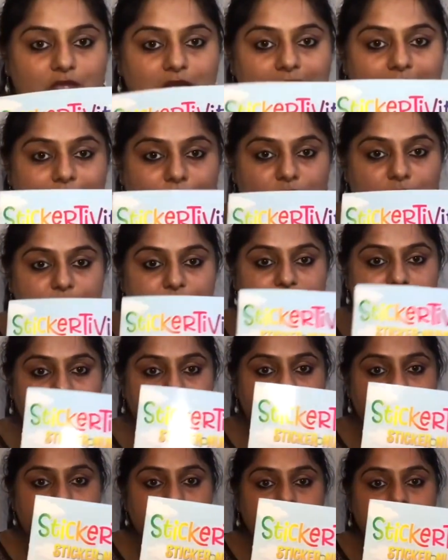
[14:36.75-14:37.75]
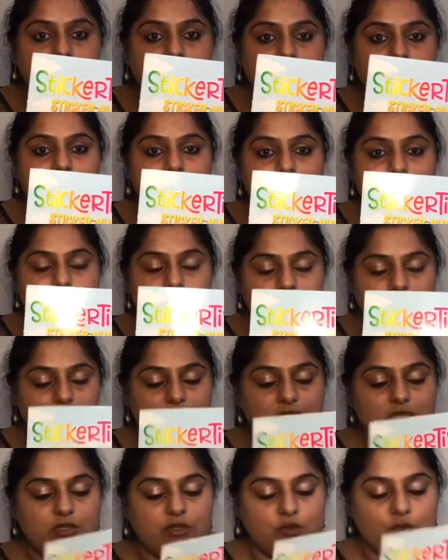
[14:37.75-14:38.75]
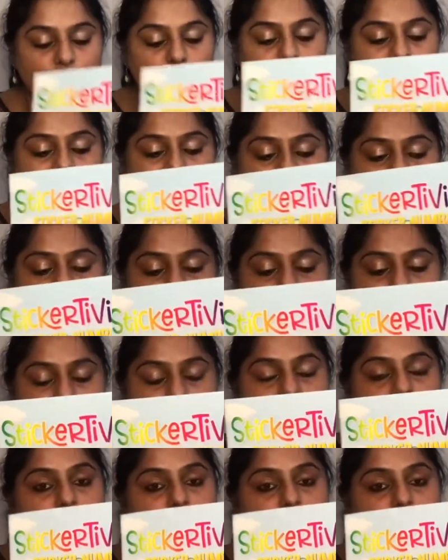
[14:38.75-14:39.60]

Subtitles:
the alphabets in this series, in the zoo series.